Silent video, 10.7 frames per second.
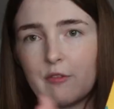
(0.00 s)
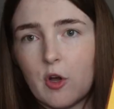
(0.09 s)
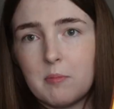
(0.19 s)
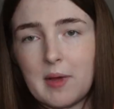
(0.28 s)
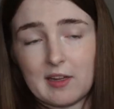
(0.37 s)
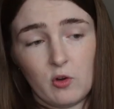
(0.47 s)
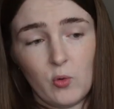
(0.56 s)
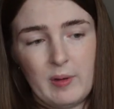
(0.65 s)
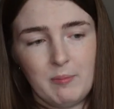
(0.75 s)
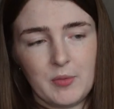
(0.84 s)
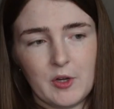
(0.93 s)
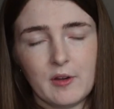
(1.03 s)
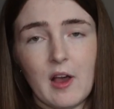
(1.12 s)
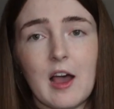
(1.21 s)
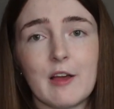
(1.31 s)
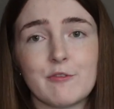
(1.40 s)
got a Megan Quinn
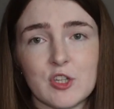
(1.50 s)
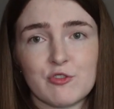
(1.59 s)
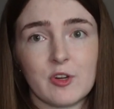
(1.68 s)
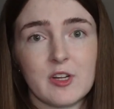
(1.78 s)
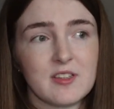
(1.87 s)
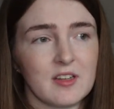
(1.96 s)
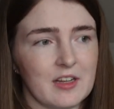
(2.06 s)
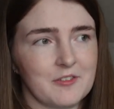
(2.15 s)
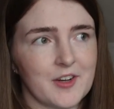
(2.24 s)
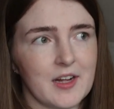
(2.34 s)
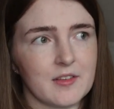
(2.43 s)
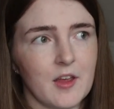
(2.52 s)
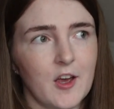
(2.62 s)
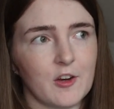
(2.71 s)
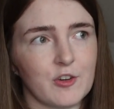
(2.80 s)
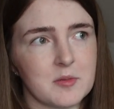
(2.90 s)
book. I've just recently read
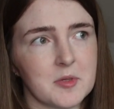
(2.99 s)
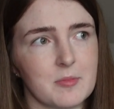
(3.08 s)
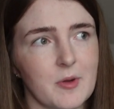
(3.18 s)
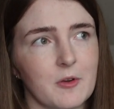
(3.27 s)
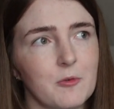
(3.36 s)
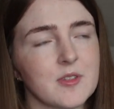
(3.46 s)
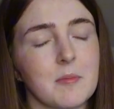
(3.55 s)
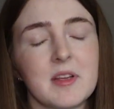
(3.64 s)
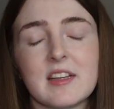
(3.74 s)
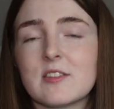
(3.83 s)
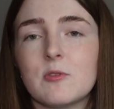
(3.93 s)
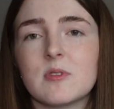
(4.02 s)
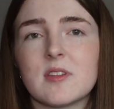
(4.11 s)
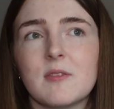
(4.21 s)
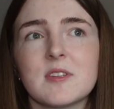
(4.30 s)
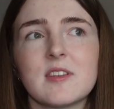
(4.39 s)
her Christmas book. It's called,
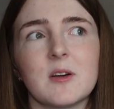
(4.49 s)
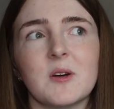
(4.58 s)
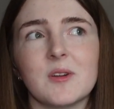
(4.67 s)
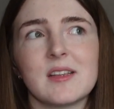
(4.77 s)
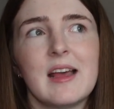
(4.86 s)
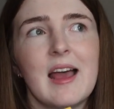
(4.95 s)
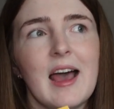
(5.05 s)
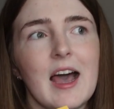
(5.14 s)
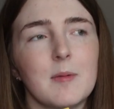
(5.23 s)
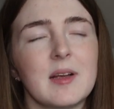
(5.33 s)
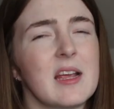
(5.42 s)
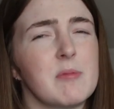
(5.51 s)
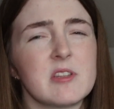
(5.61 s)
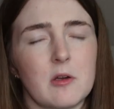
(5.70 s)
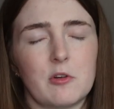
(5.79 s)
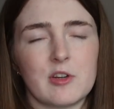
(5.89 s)
what's it called? How My Neighbour
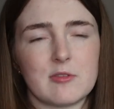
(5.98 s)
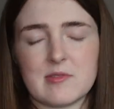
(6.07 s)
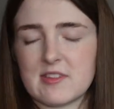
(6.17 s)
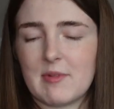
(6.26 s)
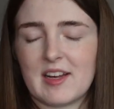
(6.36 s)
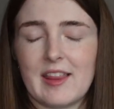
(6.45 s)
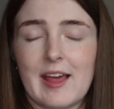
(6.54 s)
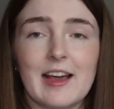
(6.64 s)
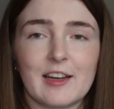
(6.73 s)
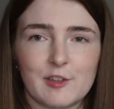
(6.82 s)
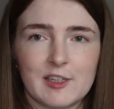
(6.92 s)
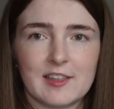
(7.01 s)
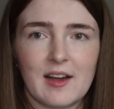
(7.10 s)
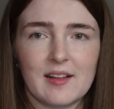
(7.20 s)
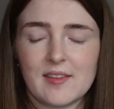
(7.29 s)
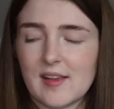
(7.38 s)
Stole Christmas, something like that, and I really
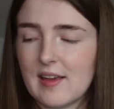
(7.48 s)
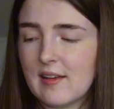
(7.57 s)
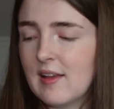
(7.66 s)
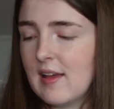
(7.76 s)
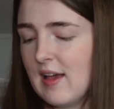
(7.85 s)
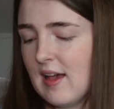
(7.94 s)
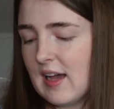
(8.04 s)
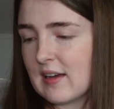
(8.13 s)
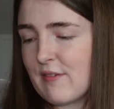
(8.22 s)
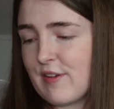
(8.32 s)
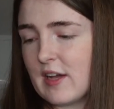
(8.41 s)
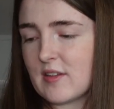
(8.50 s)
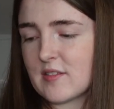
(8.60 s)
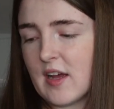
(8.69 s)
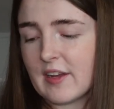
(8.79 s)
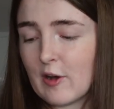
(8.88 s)
liked it. And I found a
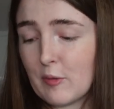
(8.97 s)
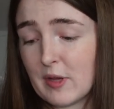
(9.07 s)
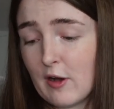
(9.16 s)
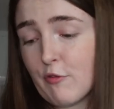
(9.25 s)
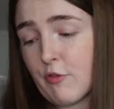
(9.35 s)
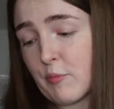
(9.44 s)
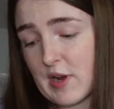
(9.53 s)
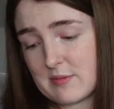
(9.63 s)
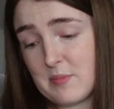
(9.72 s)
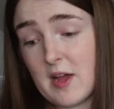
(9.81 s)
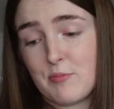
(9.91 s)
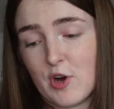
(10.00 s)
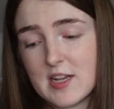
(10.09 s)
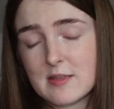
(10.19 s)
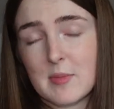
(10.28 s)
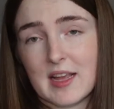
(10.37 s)
signed copy of
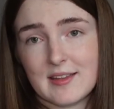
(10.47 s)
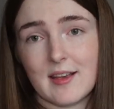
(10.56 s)
Bridesmaid